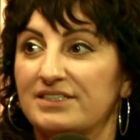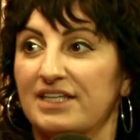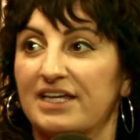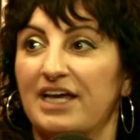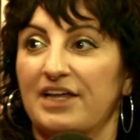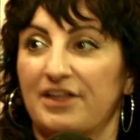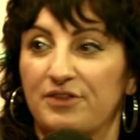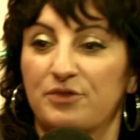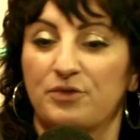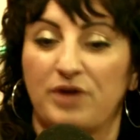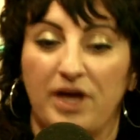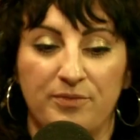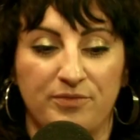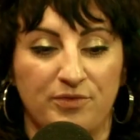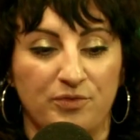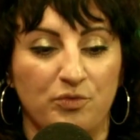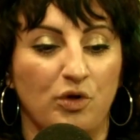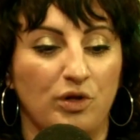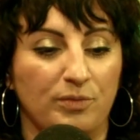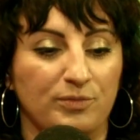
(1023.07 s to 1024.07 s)
Like
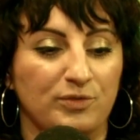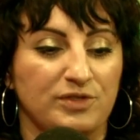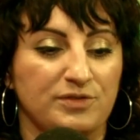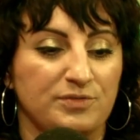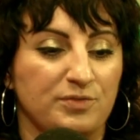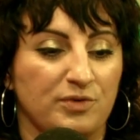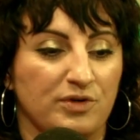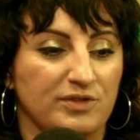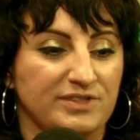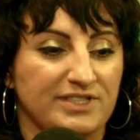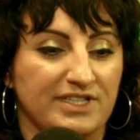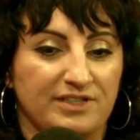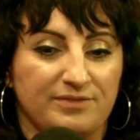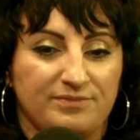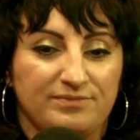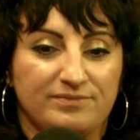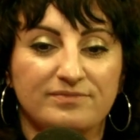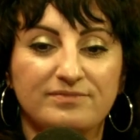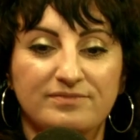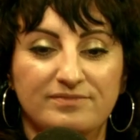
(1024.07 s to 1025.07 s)
the role I'm doing tomorrow is like a
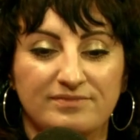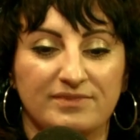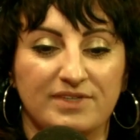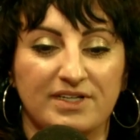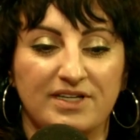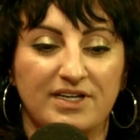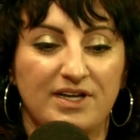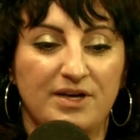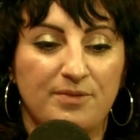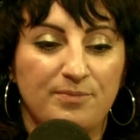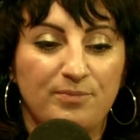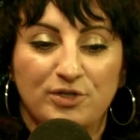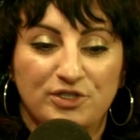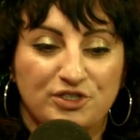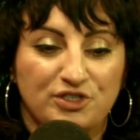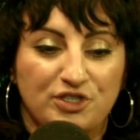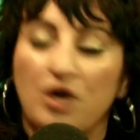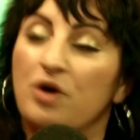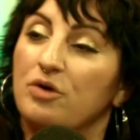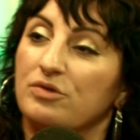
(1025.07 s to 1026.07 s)

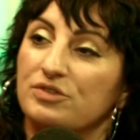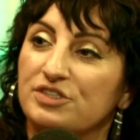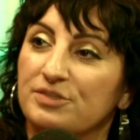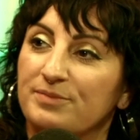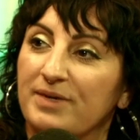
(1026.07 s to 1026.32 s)
butch coach.